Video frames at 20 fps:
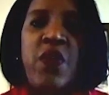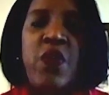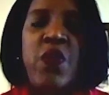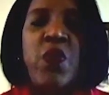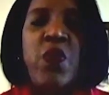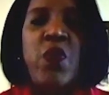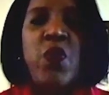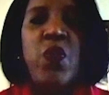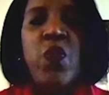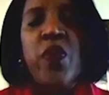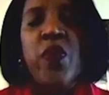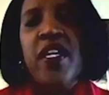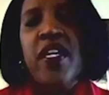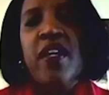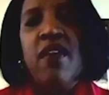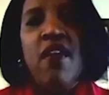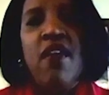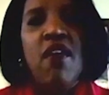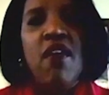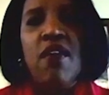we
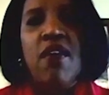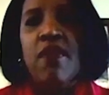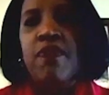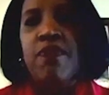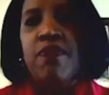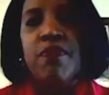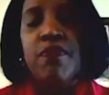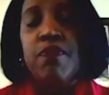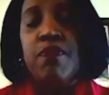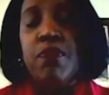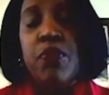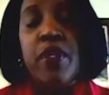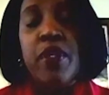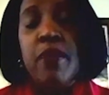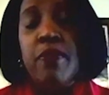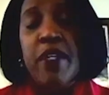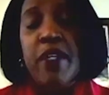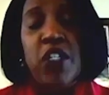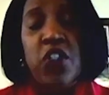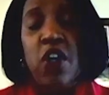are pretty
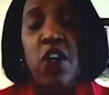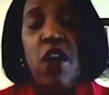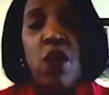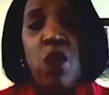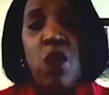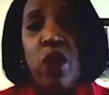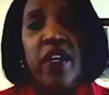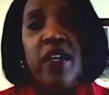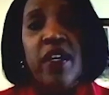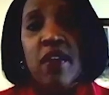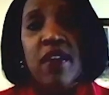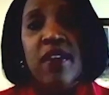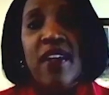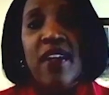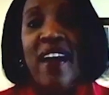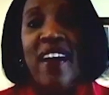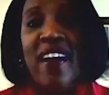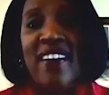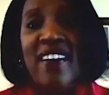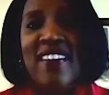much all working
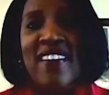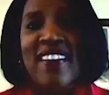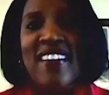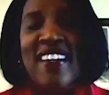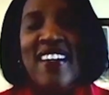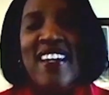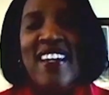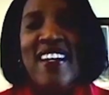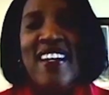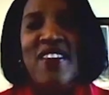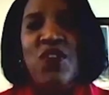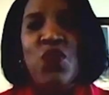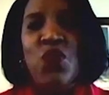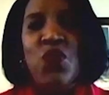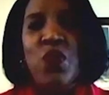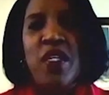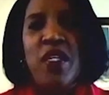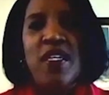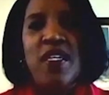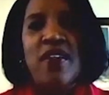online, and
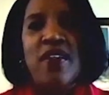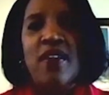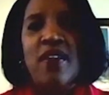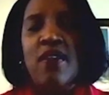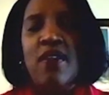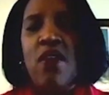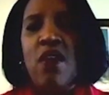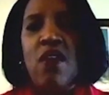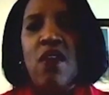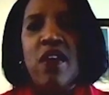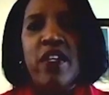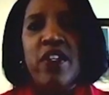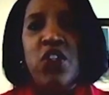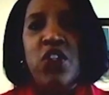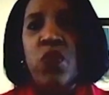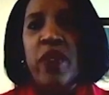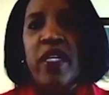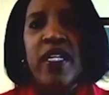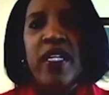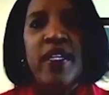we are
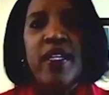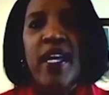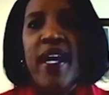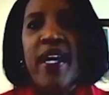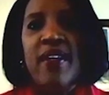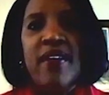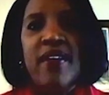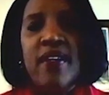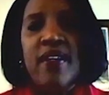doing a lot